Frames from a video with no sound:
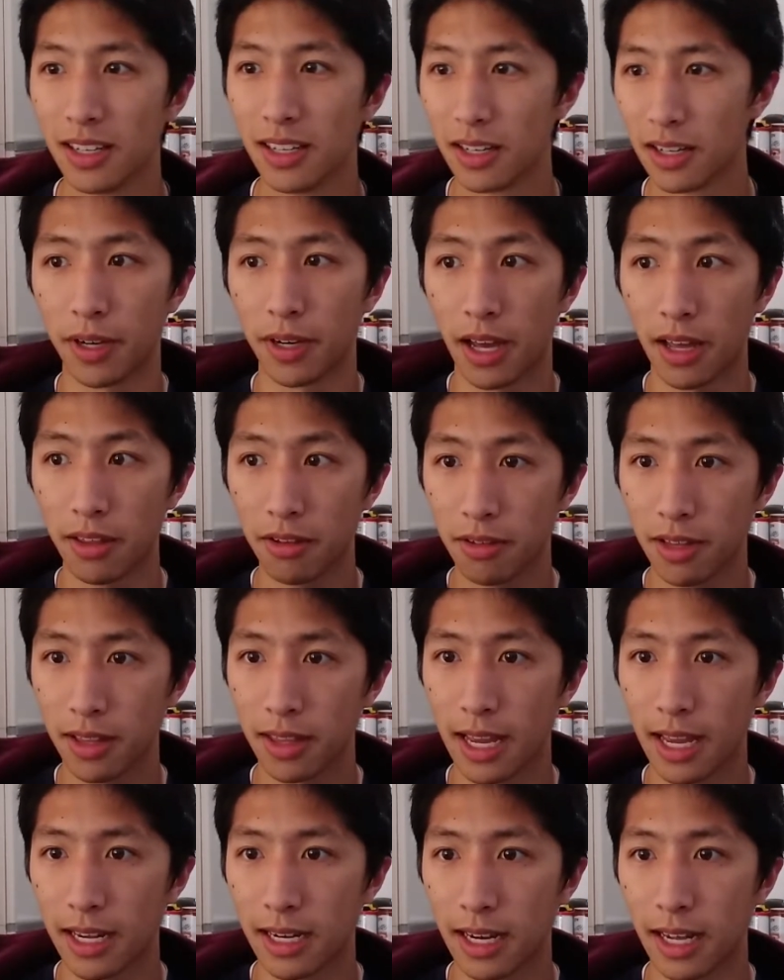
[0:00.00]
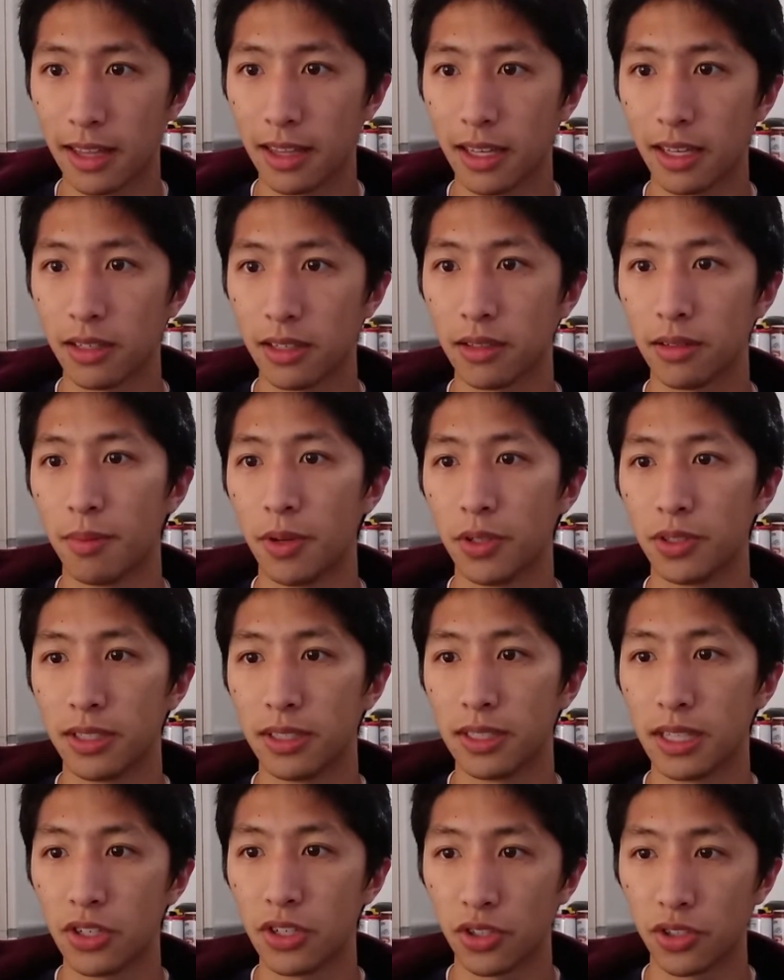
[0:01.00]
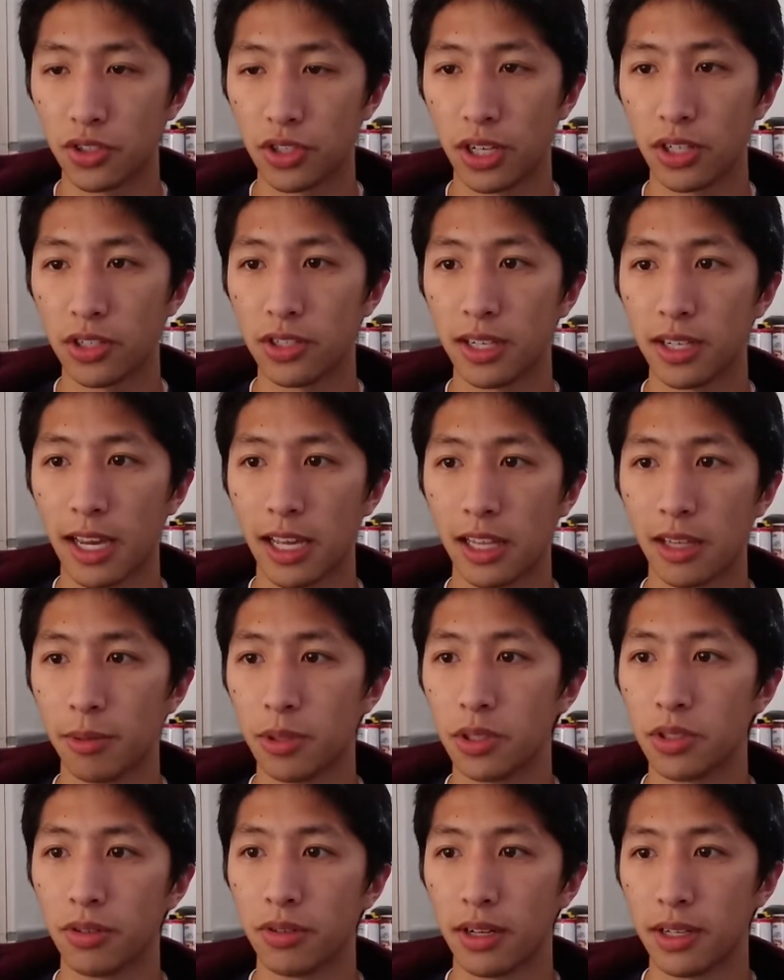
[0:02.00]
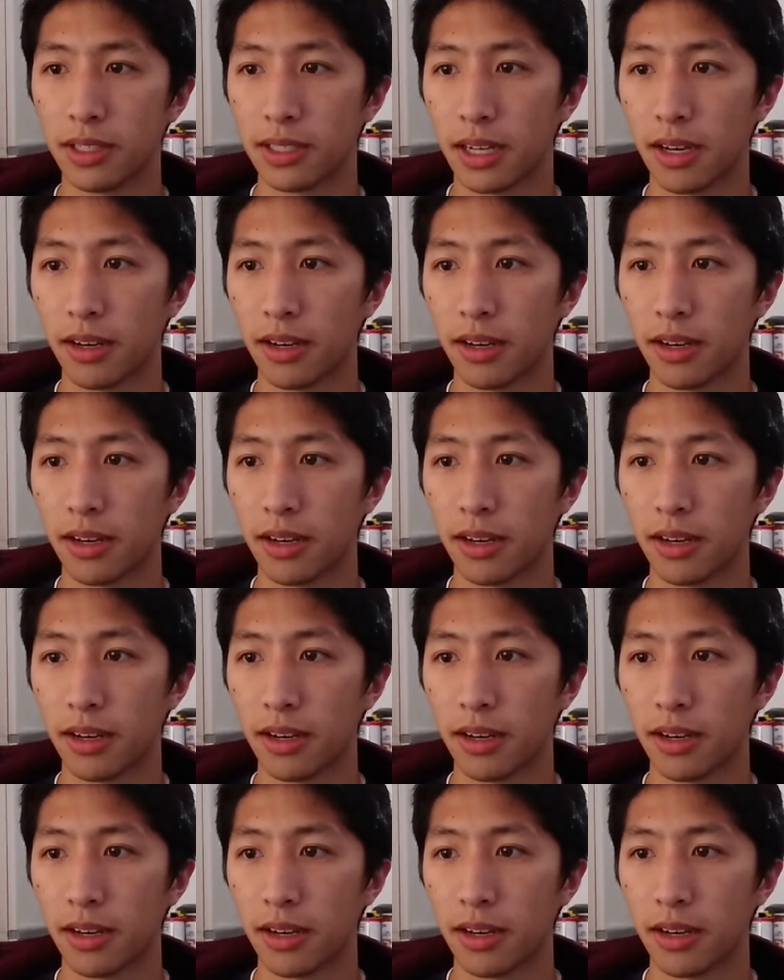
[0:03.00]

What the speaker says: But other than that, I think the most essential change to Calum and Serena's